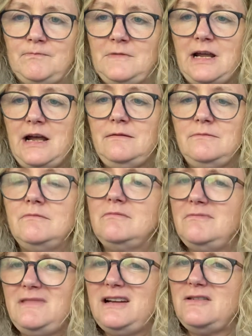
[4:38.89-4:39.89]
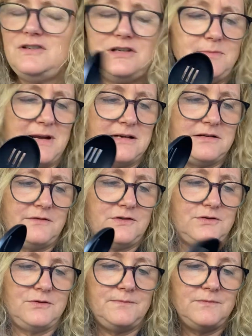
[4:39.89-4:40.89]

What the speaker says: yeah, they're not too bad after all.